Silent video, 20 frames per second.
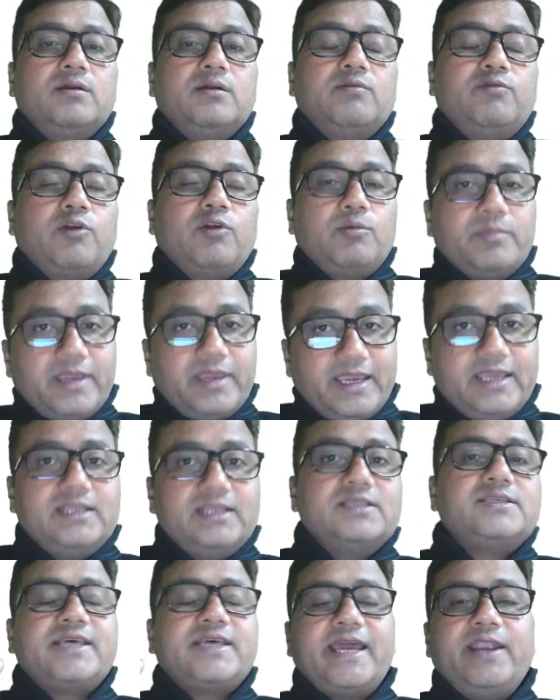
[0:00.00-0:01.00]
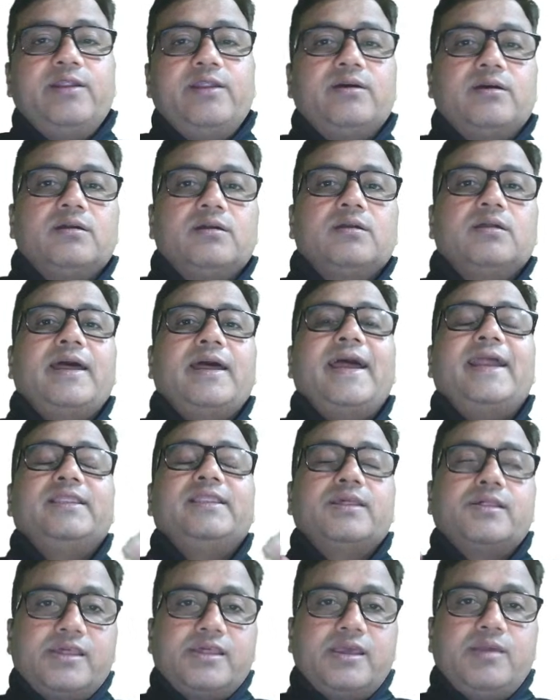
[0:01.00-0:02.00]
from inside at
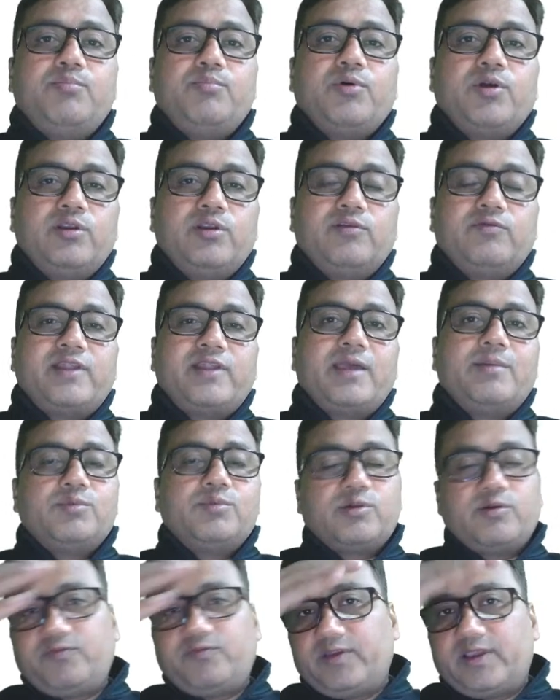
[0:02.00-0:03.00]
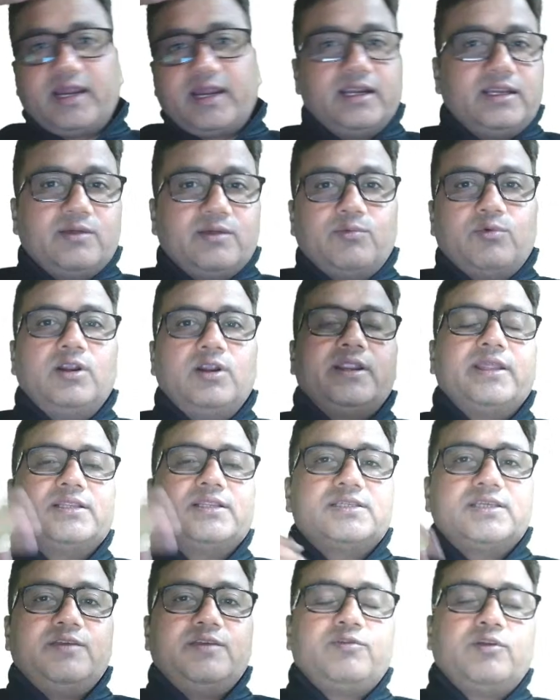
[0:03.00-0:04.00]
the same point of time, so if we cut the vault and
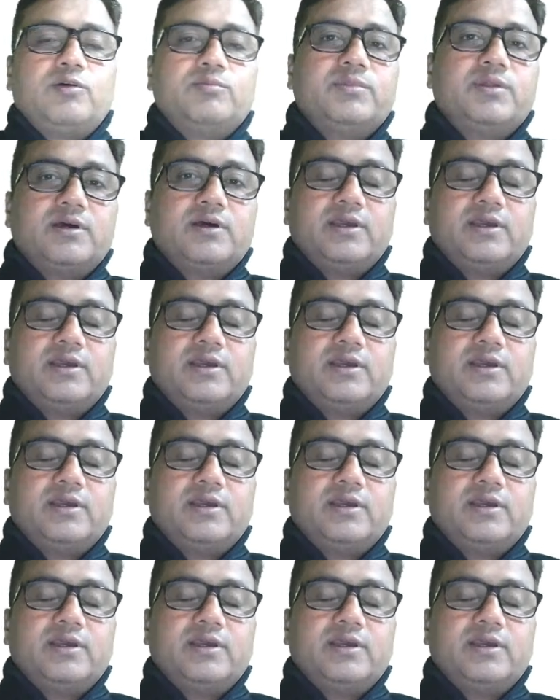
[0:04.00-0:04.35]
see from the